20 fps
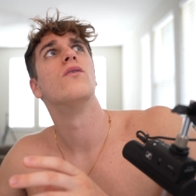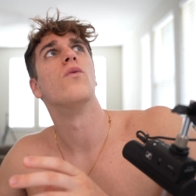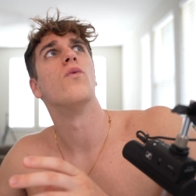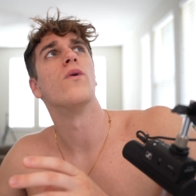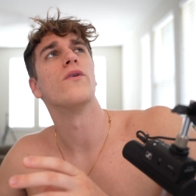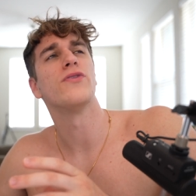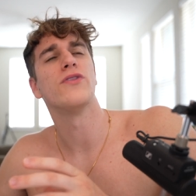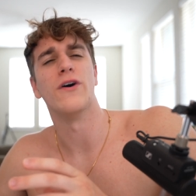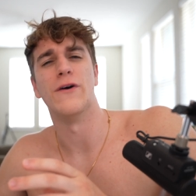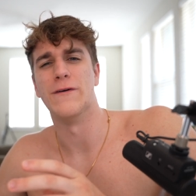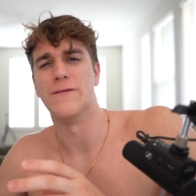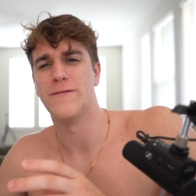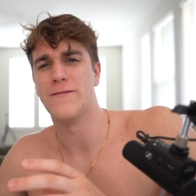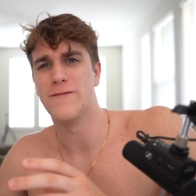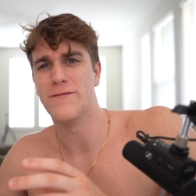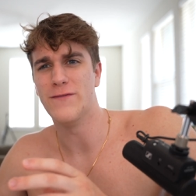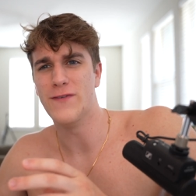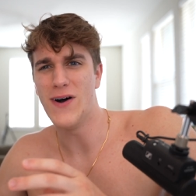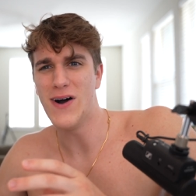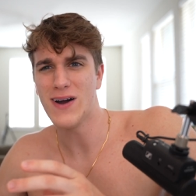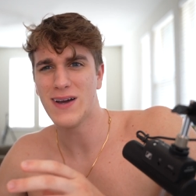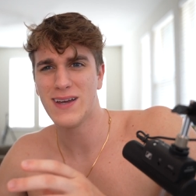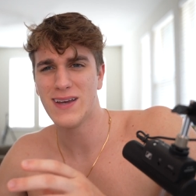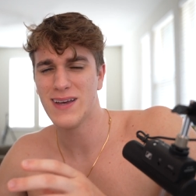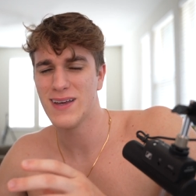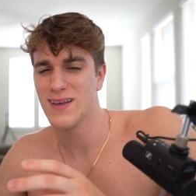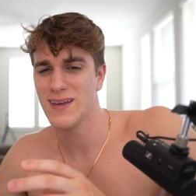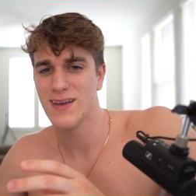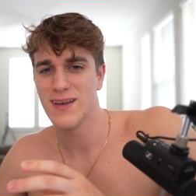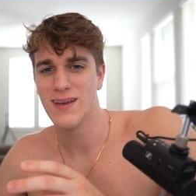What the fuck?
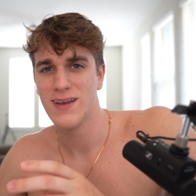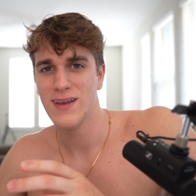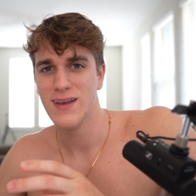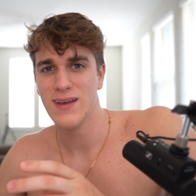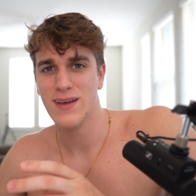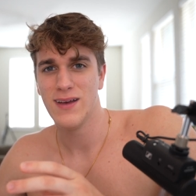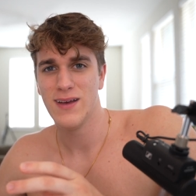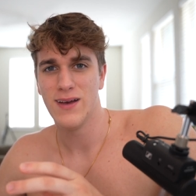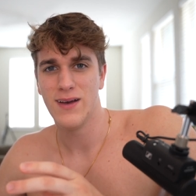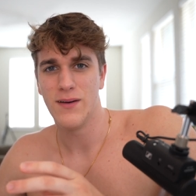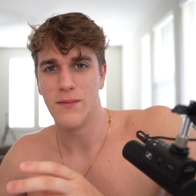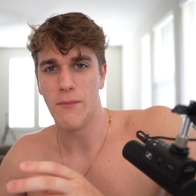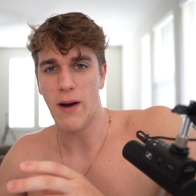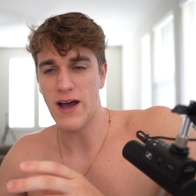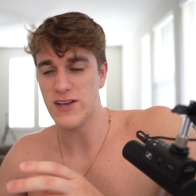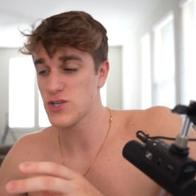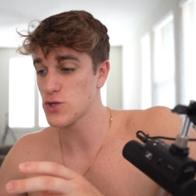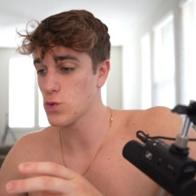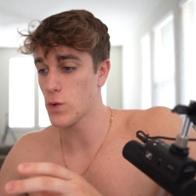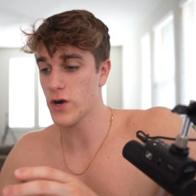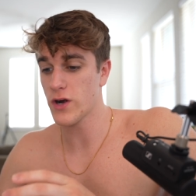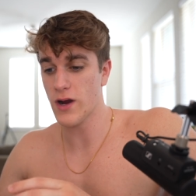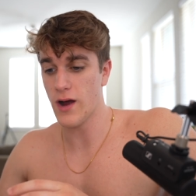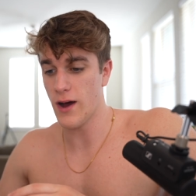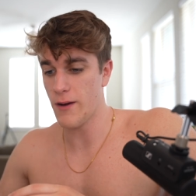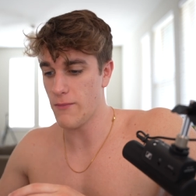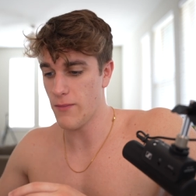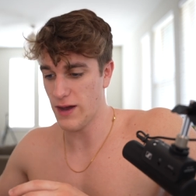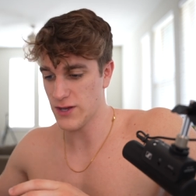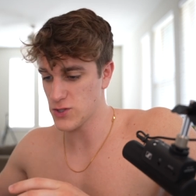I swear to
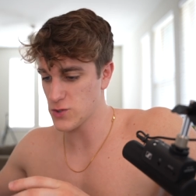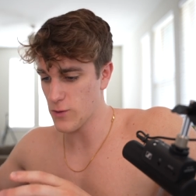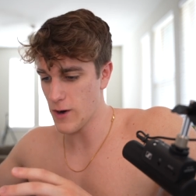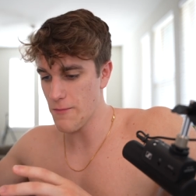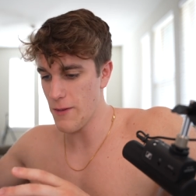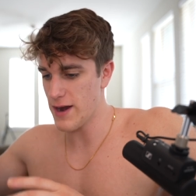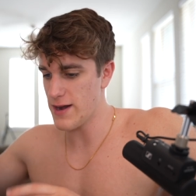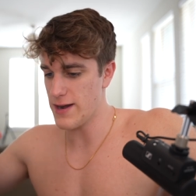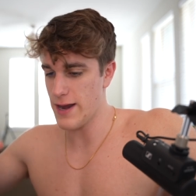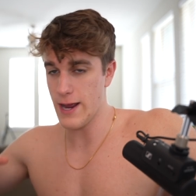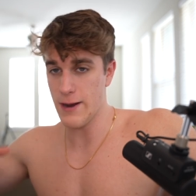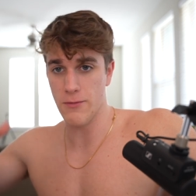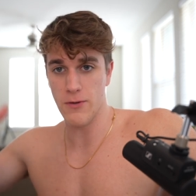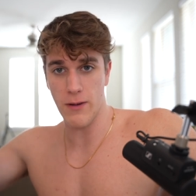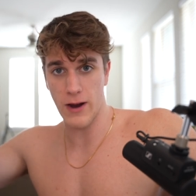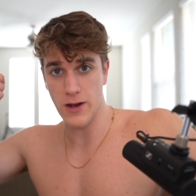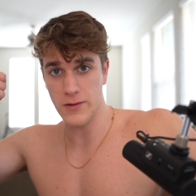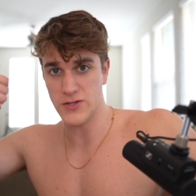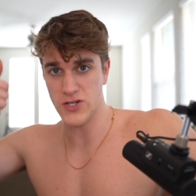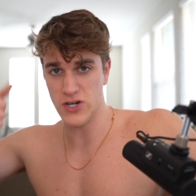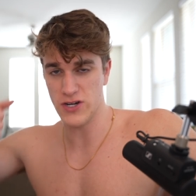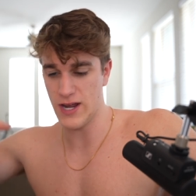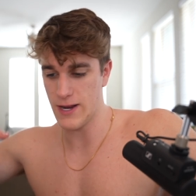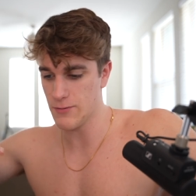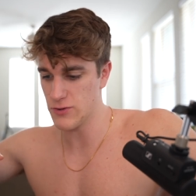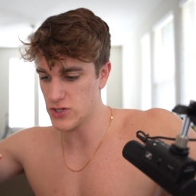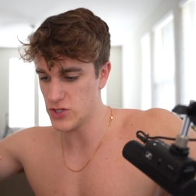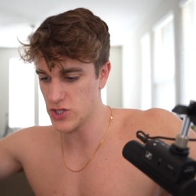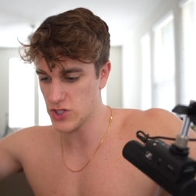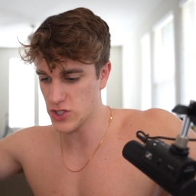God, I swear my upstairs
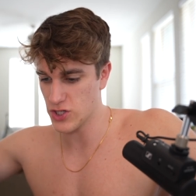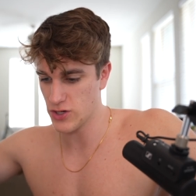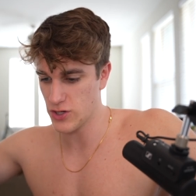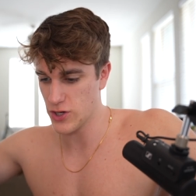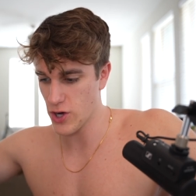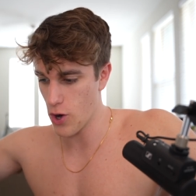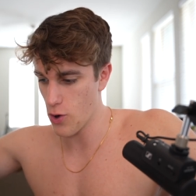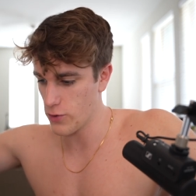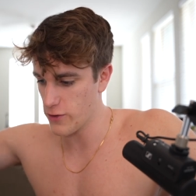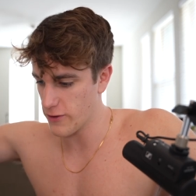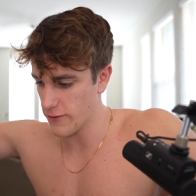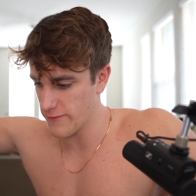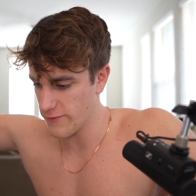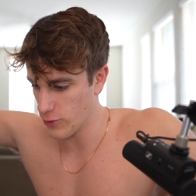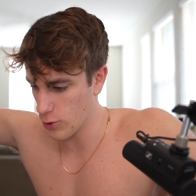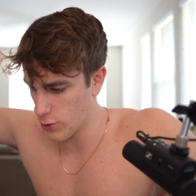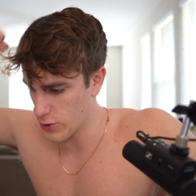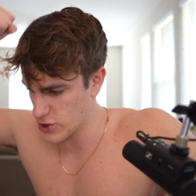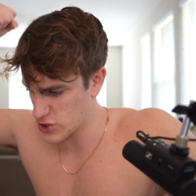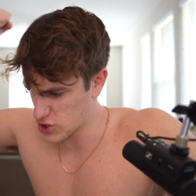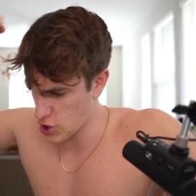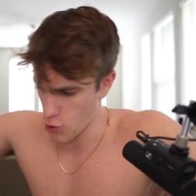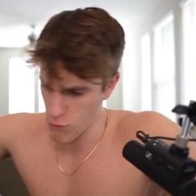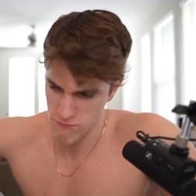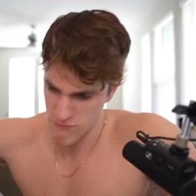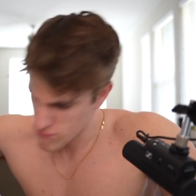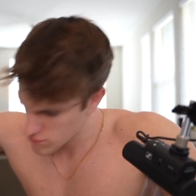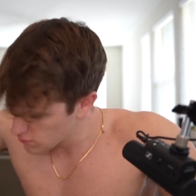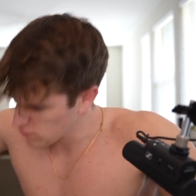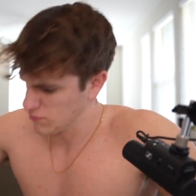neighbors just go to the floor and just go,
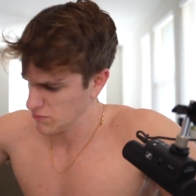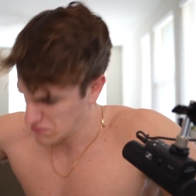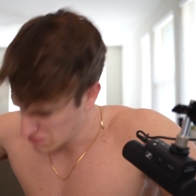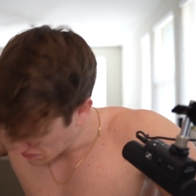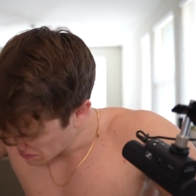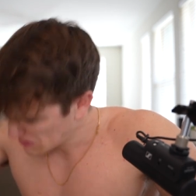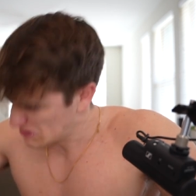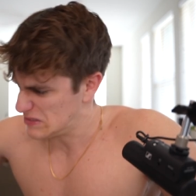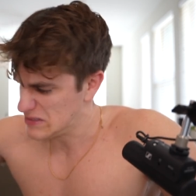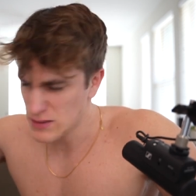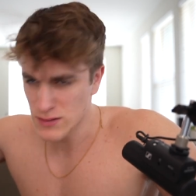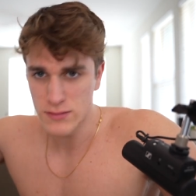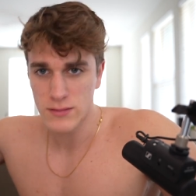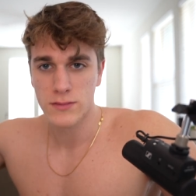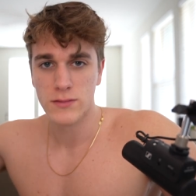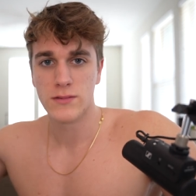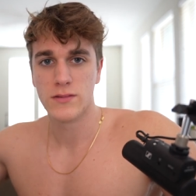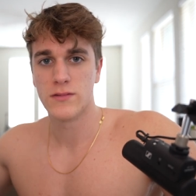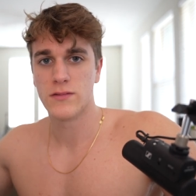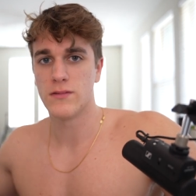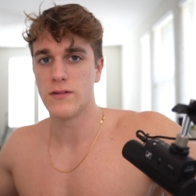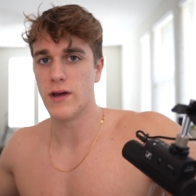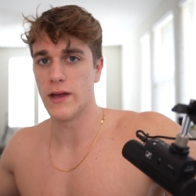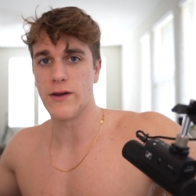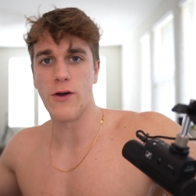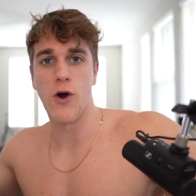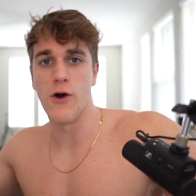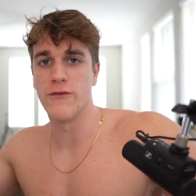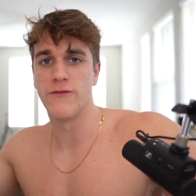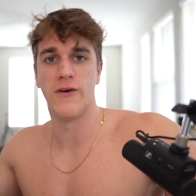like,
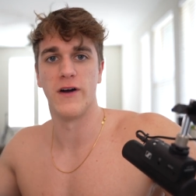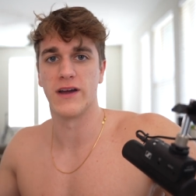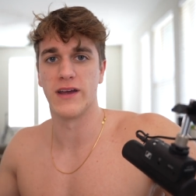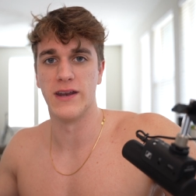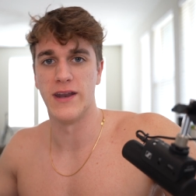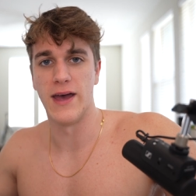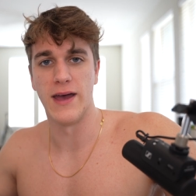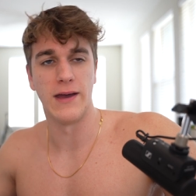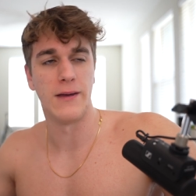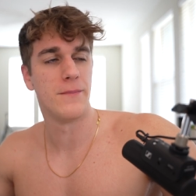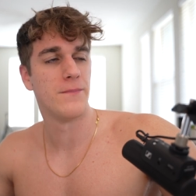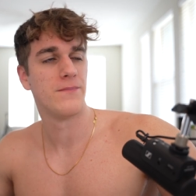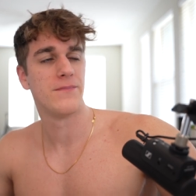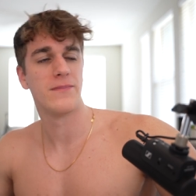all fucking day.